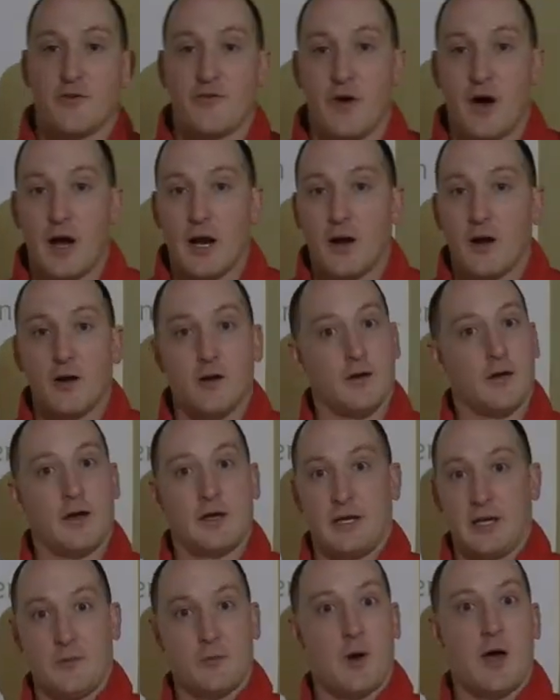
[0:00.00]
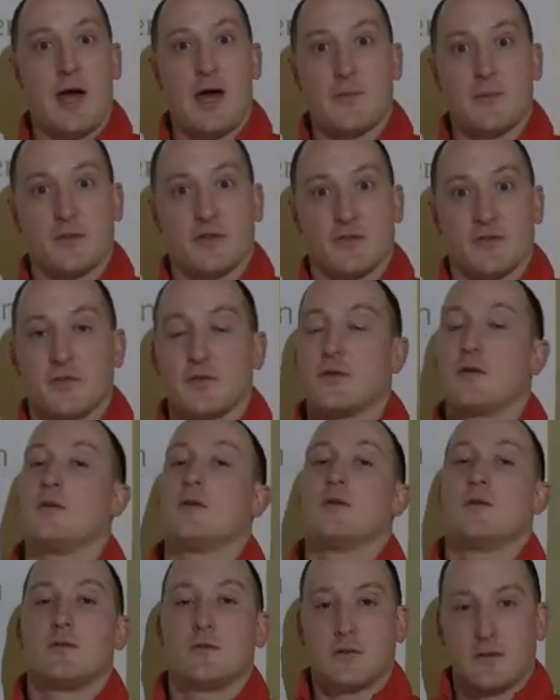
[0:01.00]
fire, again, what happens?
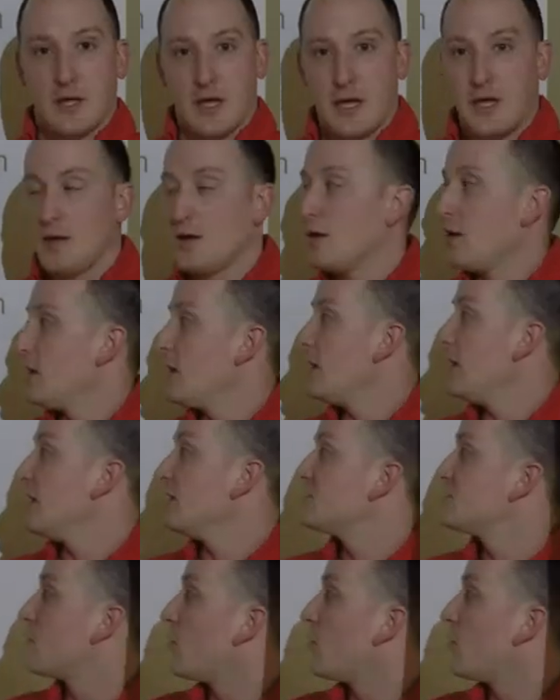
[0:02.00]
Okay, it's